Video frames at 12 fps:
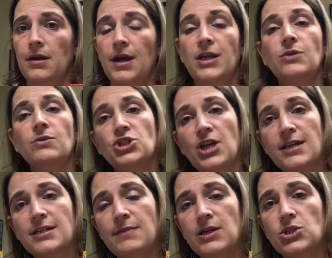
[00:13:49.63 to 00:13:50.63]
And you would check
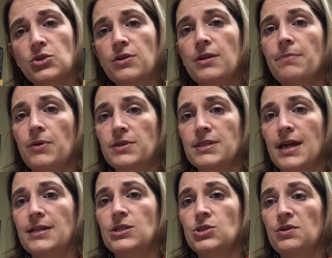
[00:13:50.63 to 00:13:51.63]
to make sure that both
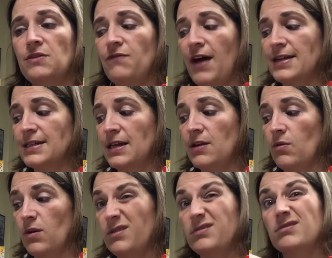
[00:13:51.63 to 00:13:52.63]
sides do in fact
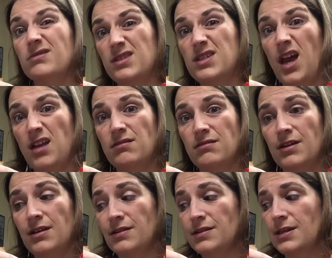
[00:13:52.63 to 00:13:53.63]
equal 10
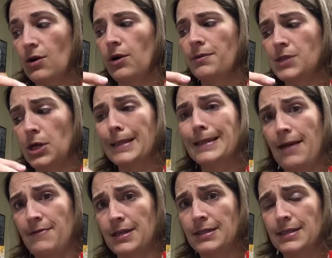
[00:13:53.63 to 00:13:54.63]
in this, or I'm sorry,
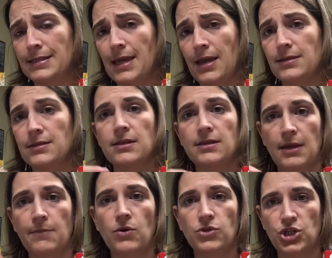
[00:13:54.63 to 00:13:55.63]
11 in this case, that they
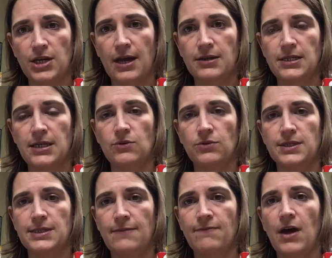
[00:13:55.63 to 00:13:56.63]
both check out to equal the
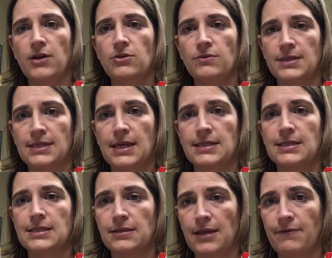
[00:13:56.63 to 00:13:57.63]
same value. In this case,
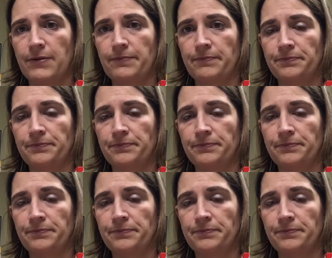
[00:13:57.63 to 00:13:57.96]
it's 11.